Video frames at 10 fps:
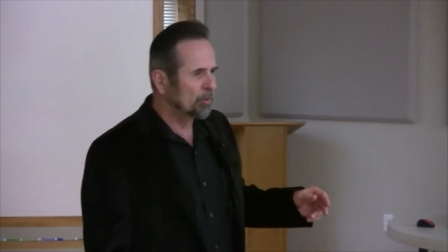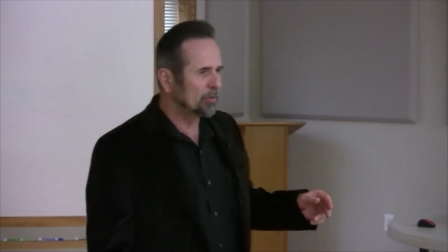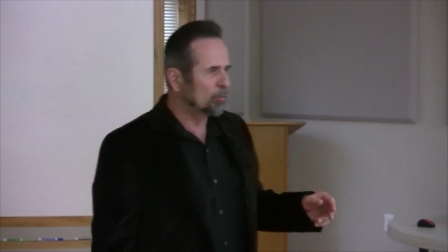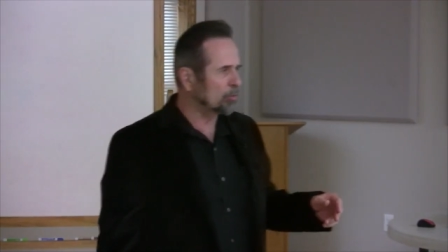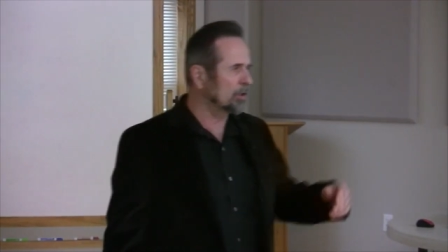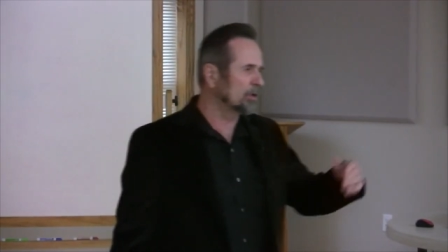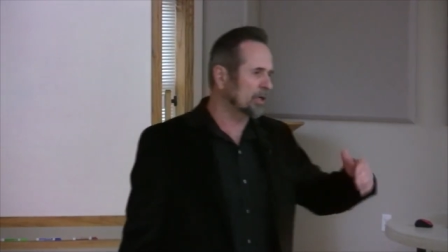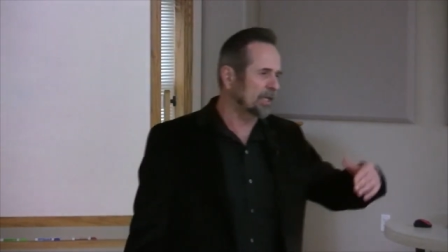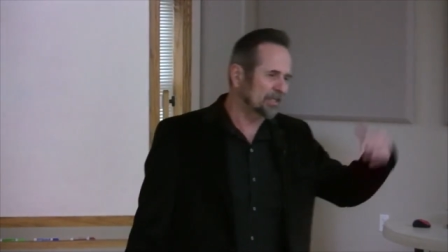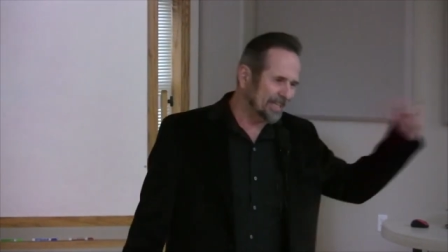one we're going to
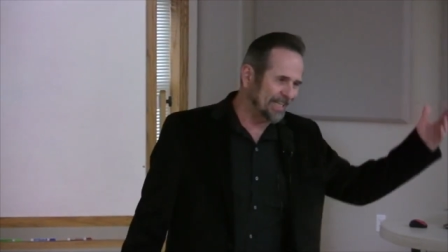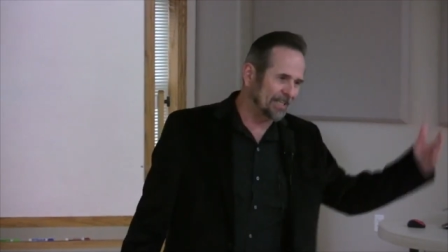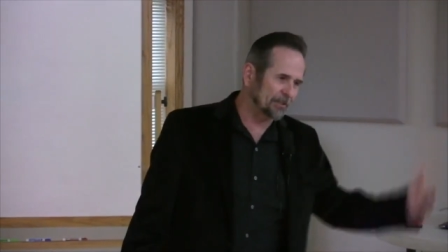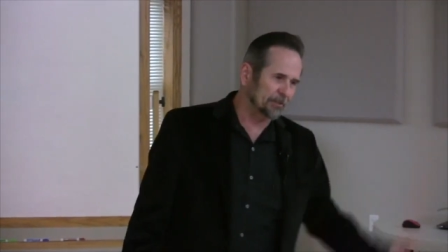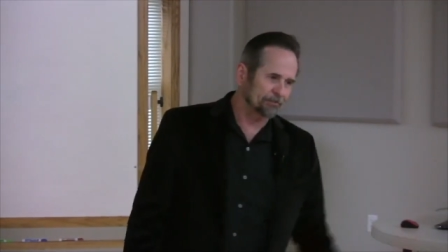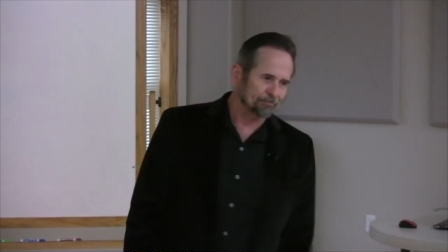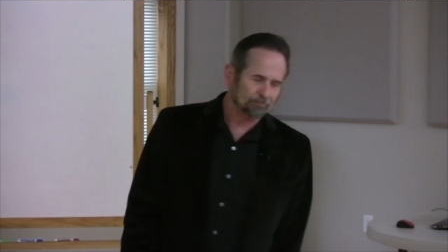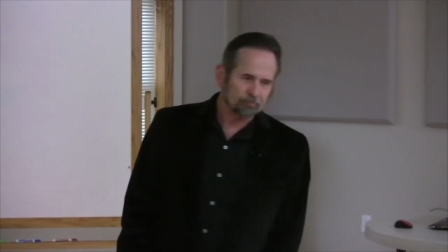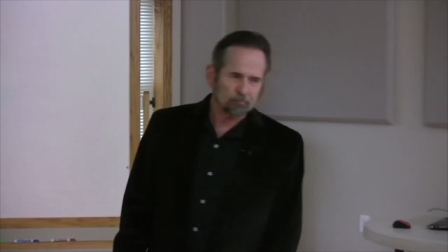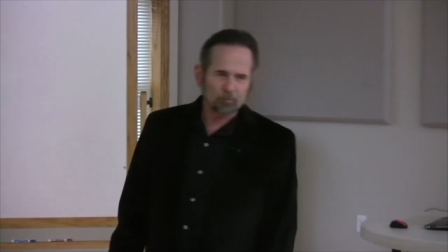look at the end,
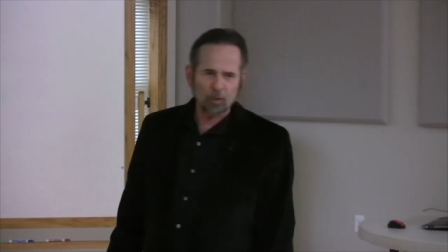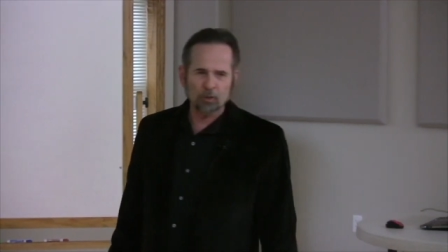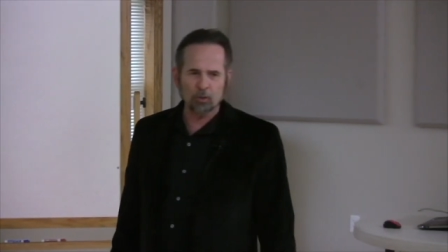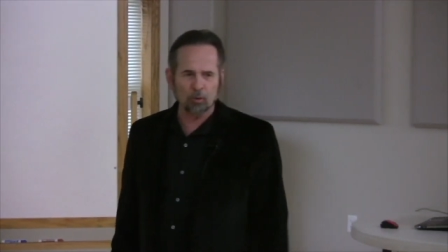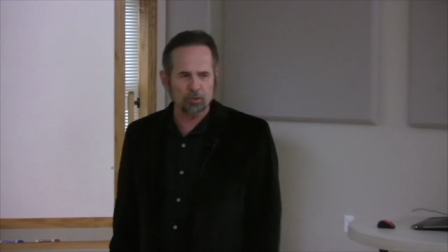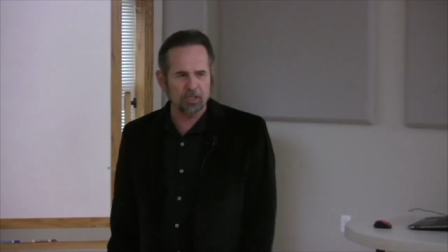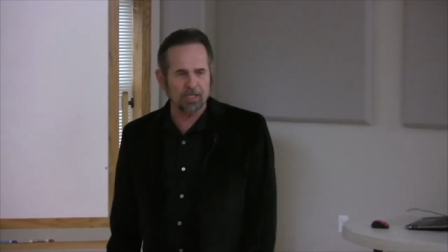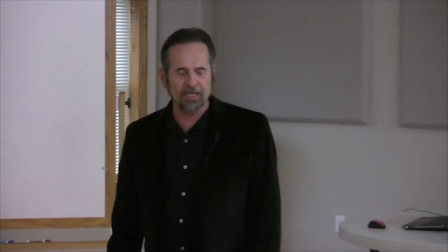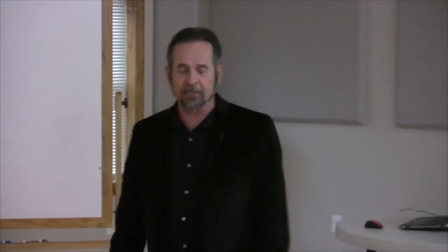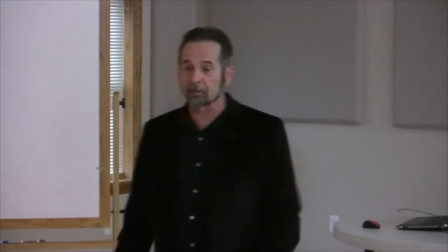towards
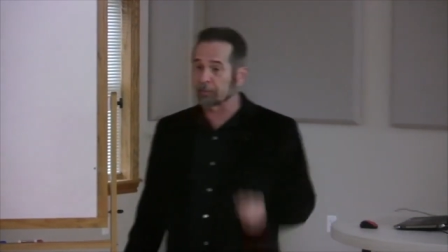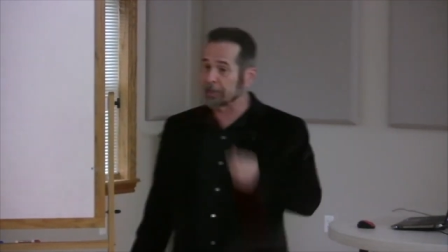the end of the